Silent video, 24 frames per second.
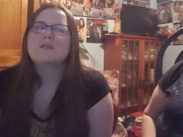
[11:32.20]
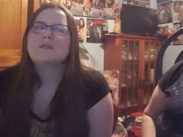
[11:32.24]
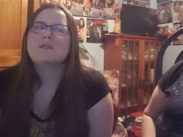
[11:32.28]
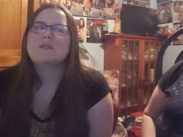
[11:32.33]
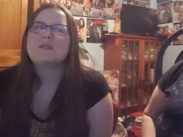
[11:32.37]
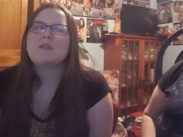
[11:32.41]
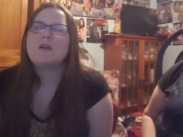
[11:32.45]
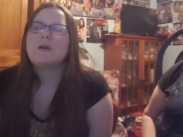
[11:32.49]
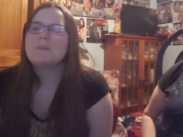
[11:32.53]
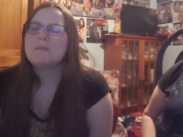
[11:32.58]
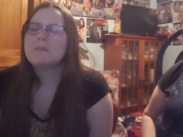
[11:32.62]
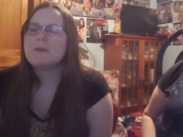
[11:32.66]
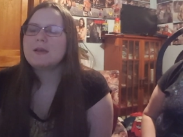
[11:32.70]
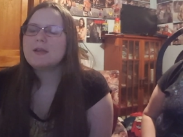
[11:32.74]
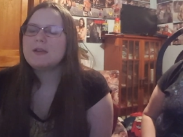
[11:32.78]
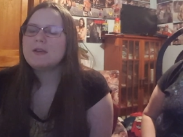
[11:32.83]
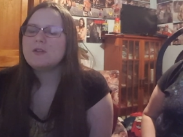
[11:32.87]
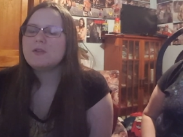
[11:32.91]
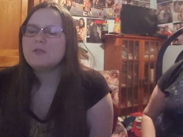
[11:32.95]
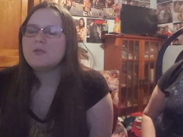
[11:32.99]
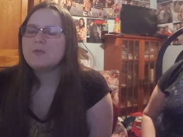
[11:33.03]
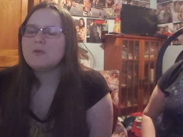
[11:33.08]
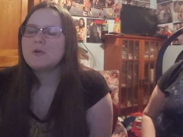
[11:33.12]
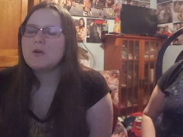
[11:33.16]
So I'm
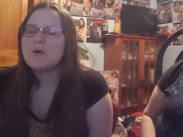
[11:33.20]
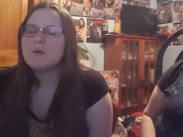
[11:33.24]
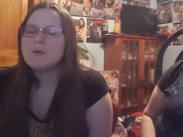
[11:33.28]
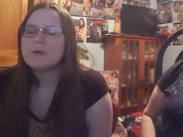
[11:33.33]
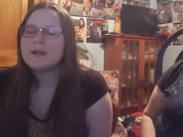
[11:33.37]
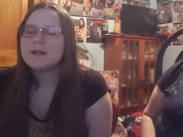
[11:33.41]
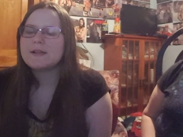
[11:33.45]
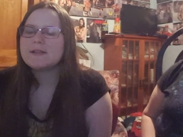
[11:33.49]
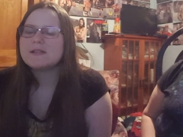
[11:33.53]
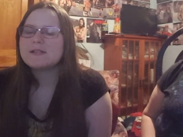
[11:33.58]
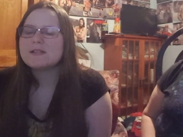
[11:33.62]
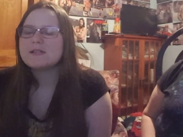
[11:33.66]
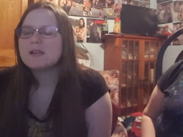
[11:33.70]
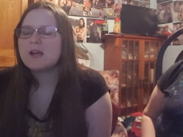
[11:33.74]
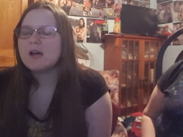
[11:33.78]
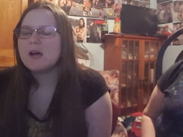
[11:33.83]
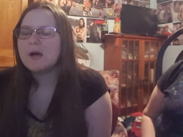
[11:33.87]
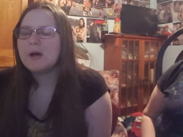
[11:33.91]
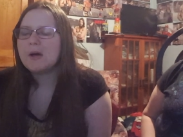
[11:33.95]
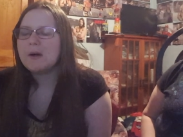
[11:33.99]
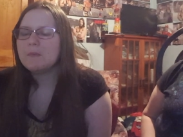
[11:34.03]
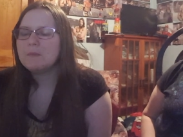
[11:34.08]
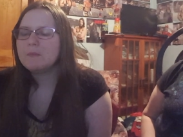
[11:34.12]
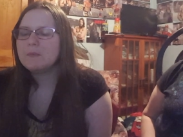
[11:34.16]
making you go against
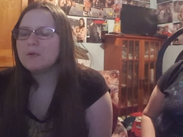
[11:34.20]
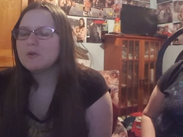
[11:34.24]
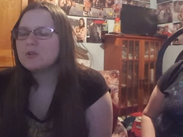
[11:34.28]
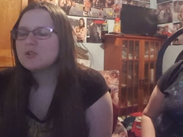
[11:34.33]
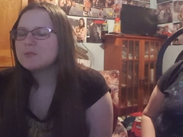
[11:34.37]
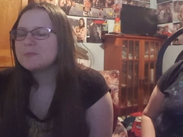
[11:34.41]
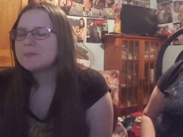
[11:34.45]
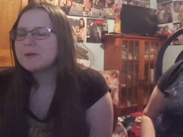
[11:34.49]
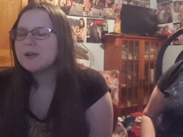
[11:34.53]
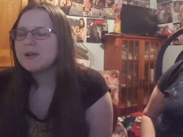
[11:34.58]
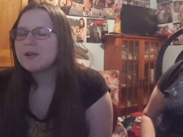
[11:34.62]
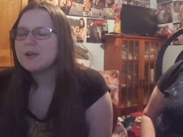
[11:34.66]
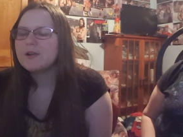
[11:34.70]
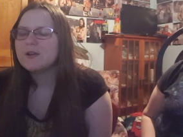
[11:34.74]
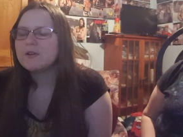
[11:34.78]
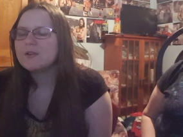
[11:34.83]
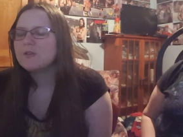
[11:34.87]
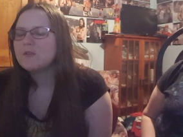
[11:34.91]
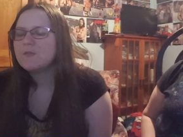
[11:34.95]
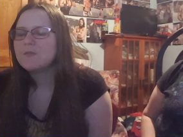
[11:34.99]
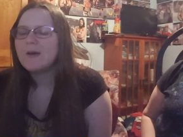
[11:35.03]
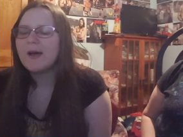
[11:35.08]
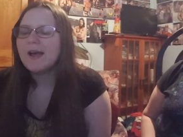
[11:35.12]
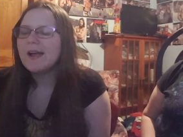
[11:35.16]
um,
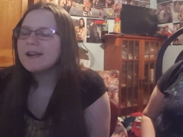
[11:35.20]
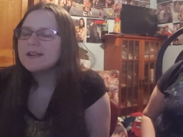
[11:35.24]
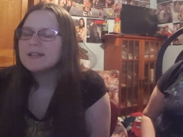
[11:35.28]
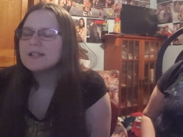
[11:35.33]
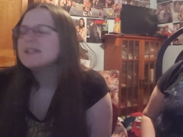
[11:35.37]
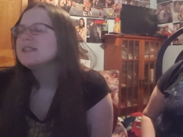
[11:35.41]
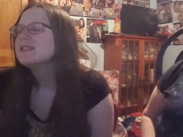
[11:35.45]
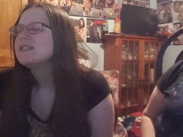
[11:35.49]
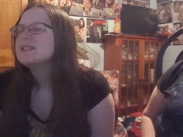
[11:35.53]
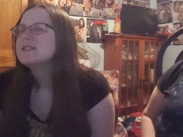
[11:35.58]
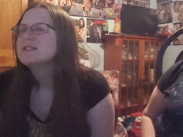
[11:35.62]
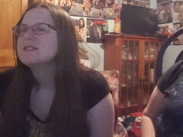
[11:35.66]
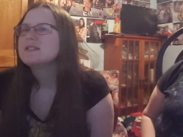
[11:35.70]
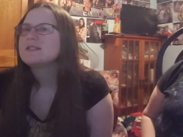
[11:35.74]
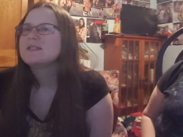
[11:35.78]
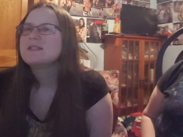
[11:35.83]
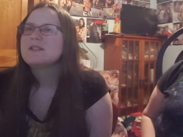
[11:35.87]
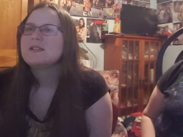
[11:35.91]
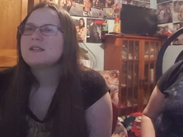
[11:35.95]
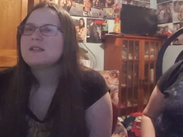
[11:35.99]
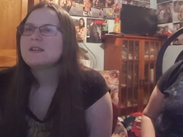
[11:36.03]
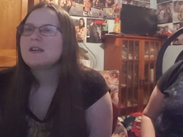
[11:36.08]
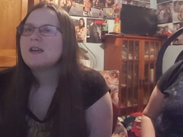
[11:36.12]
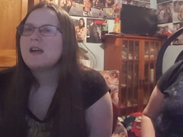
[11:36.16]
Wilkes finest.
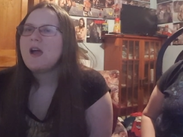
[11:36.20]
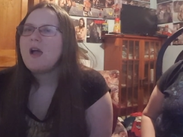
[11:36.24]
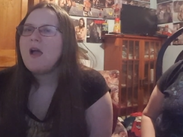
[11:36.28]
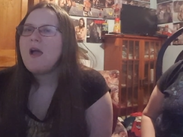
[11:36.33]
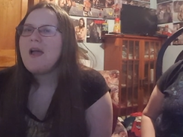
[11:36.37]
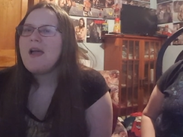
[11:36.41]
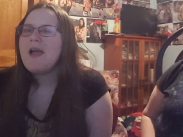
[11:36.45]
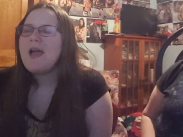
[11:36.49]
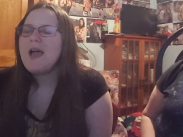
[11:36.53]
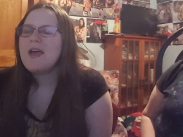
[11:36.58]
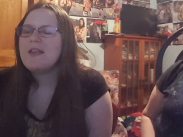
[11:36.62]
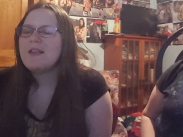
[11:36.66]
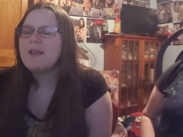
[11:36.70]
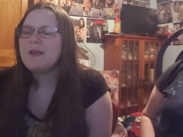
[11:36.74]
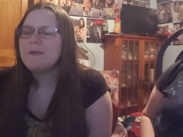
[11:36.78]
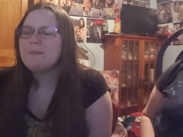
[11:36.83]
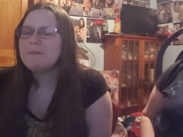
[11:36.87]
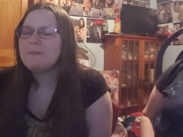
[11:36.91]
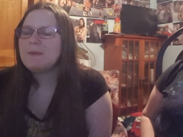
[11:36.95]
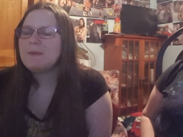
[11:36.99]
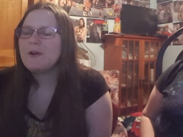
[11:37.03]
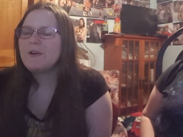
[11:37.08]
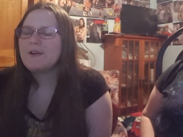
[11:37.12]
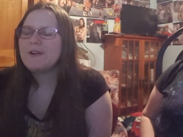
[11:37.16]
And
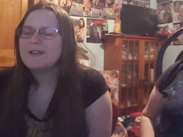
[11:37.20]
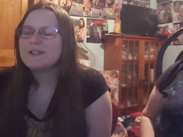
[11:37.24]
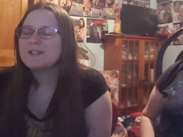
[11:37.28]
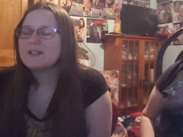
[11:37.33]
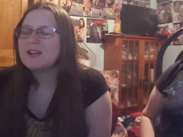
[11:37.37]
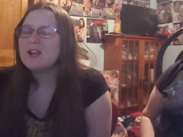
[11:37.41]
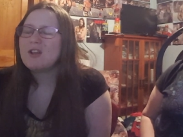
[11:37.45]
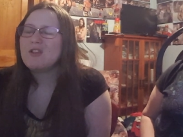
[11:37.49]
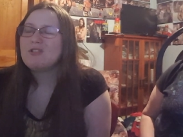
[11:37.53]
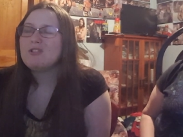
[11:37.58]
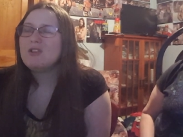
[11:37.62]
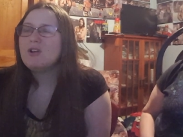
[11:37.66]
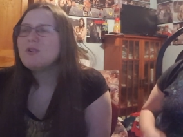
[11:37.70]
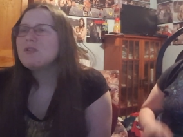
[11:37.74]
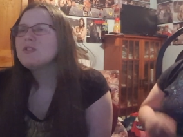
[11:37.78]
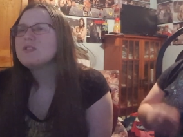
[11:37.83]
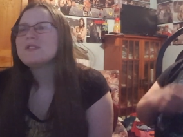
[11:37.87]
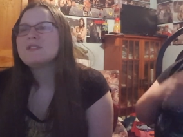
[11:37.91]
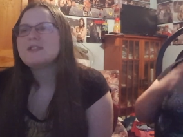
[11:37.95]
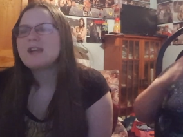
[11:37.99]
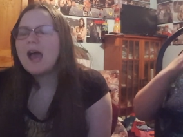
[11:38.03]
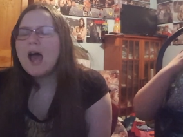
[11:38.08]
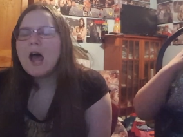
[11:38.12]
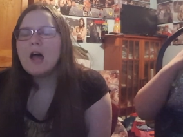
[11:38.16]
then Murray's like, local
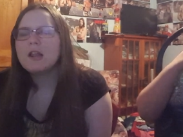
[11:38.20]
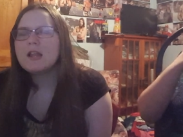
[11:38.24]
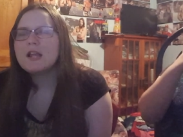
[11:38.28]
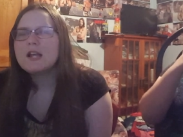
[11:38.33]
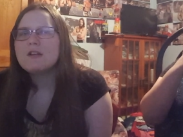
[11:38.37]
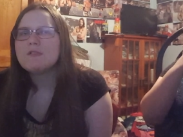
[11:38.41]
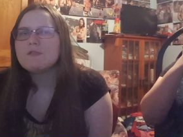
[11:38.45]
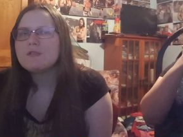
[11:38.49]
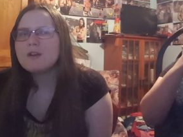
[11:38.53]
talent,